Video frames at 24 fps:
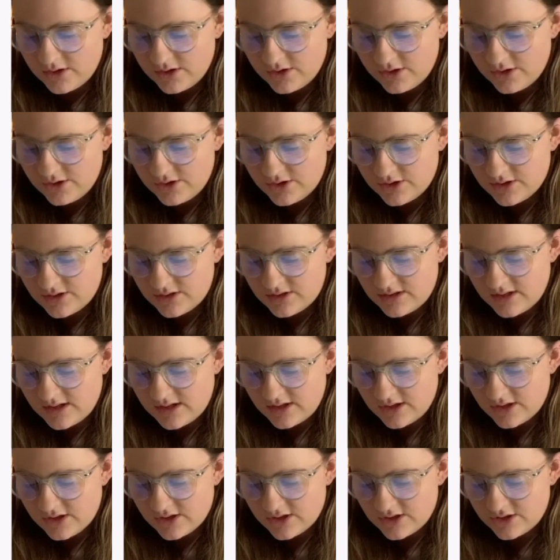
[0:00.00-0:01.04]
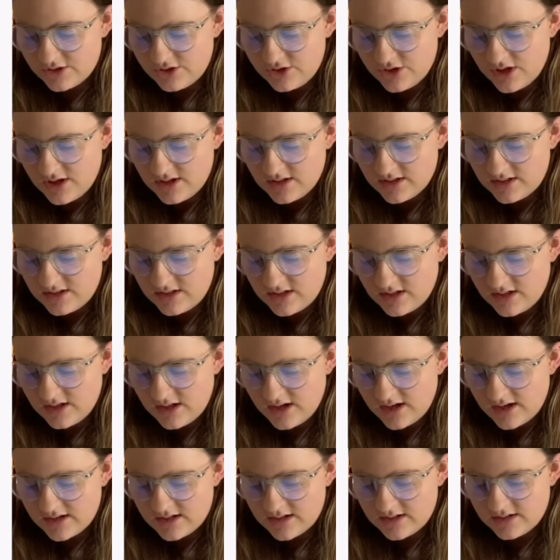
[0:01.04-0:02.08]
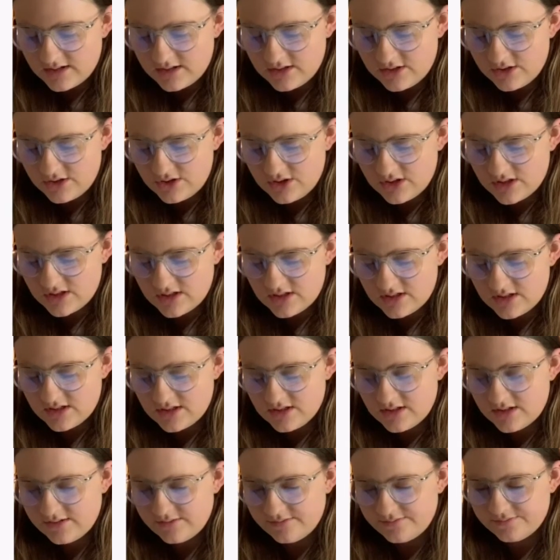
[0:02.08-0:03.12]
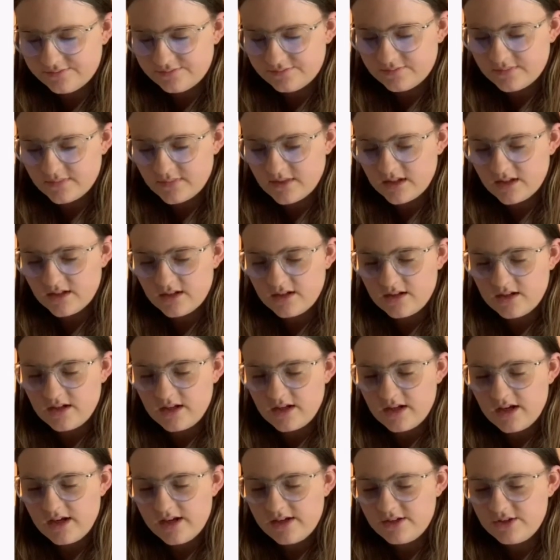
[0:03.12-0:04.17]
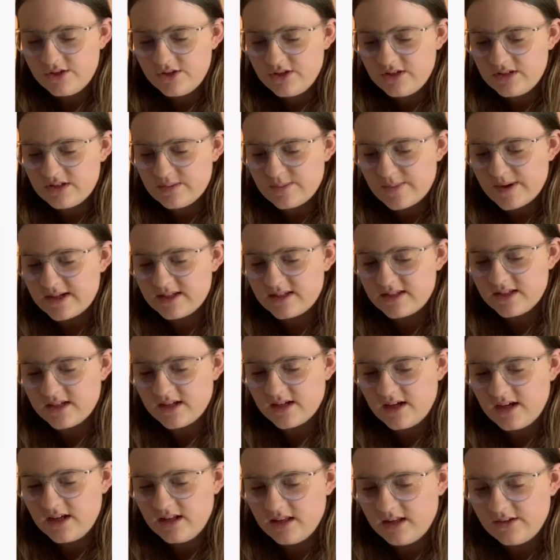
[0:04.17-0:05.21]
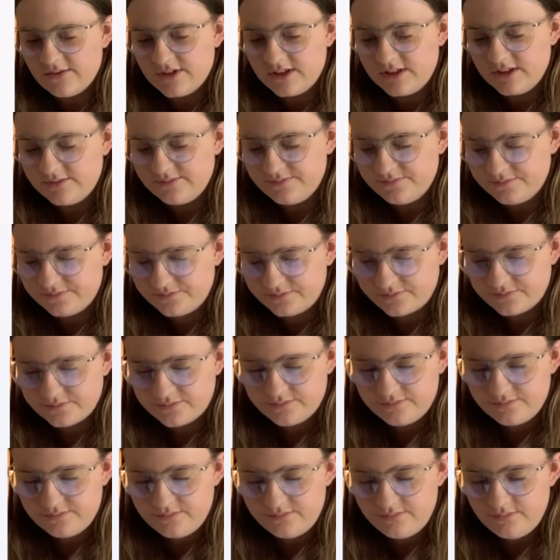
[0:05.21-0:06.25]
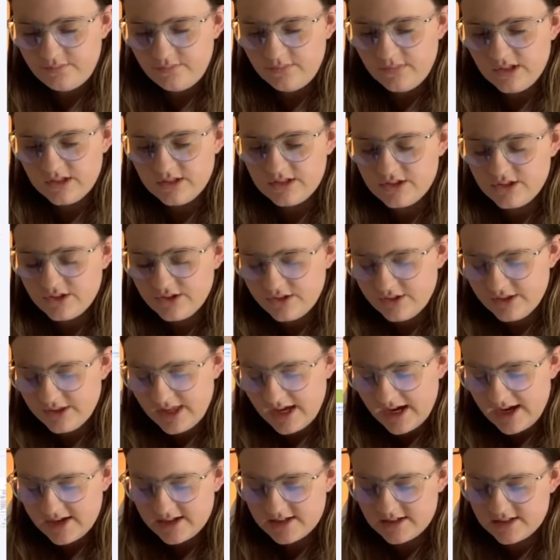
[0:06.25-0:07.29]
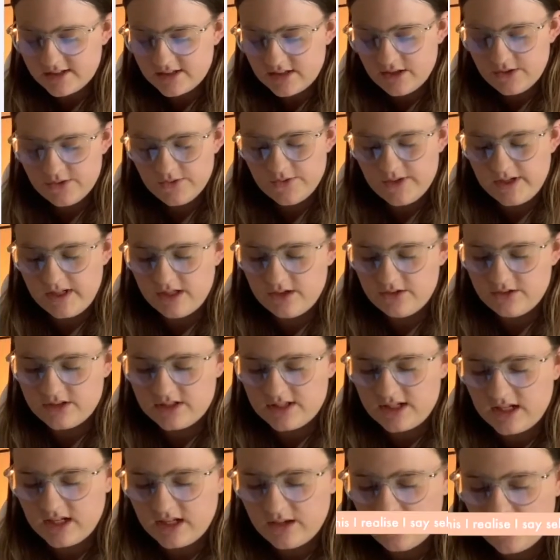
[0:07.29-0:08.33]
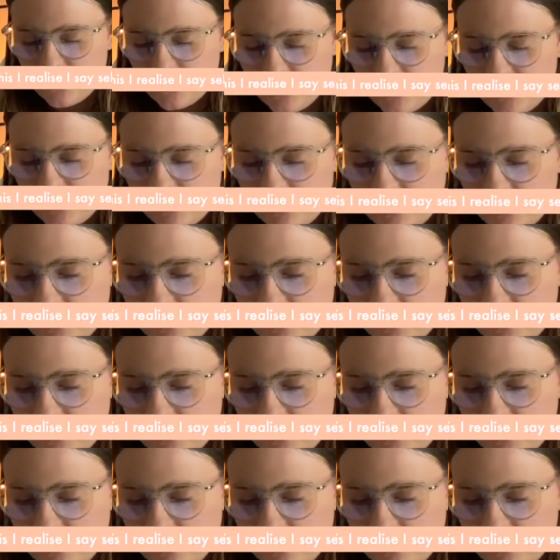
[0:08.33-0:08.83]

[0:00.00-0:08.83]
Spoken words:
and you can adjust it, and it's just amazing. I love it. So that is a really good selling point.